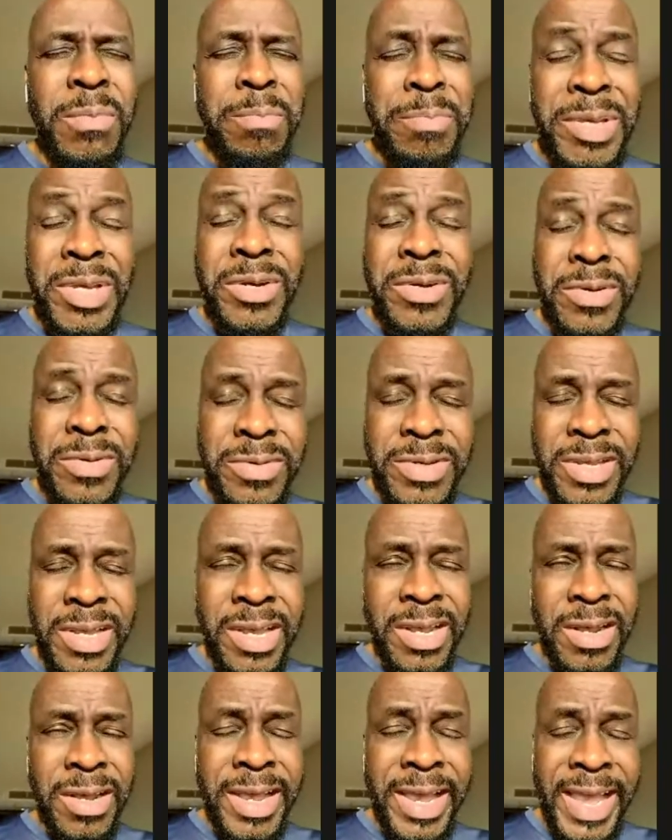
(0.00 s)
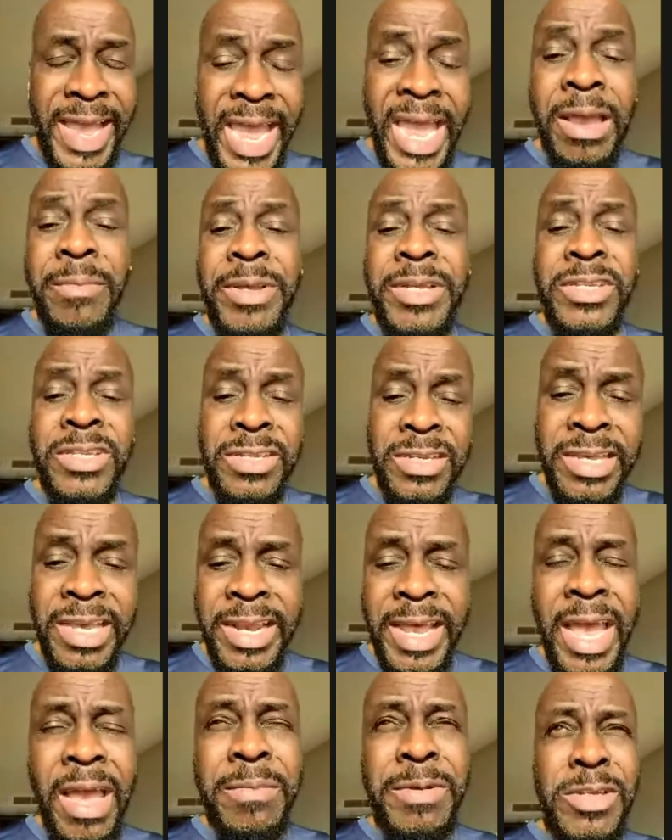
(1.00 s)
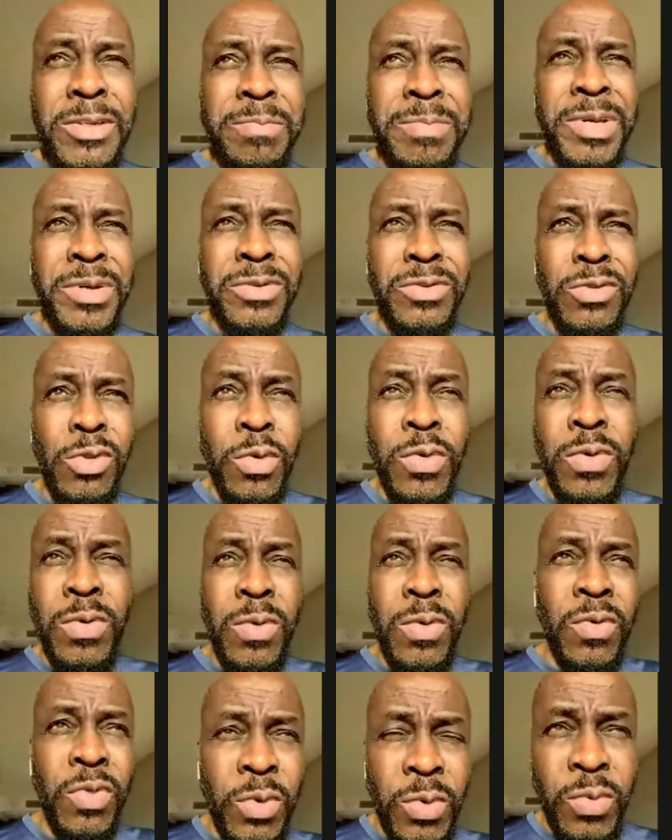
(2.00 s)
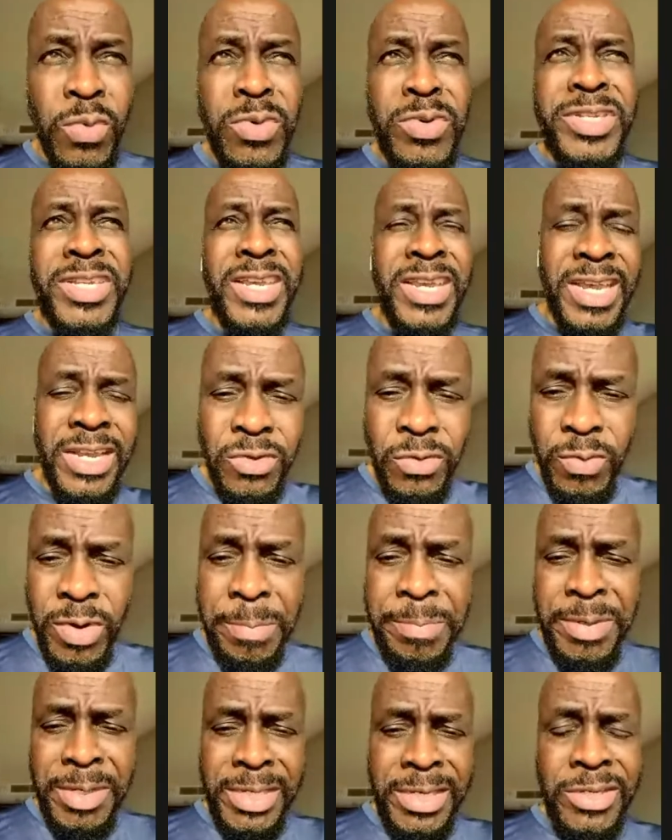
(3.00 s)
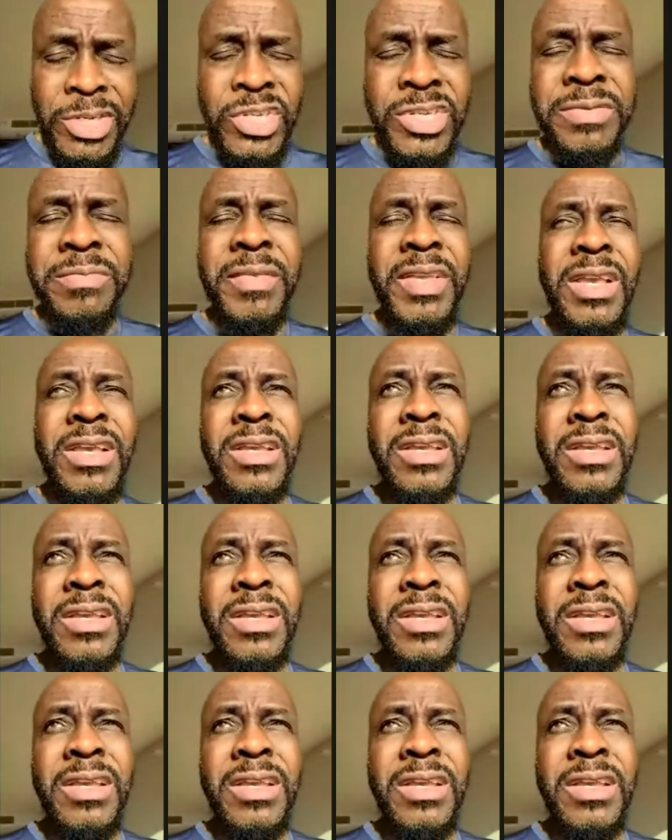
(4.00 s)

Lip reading: build habits and get habits built through routines and repetition.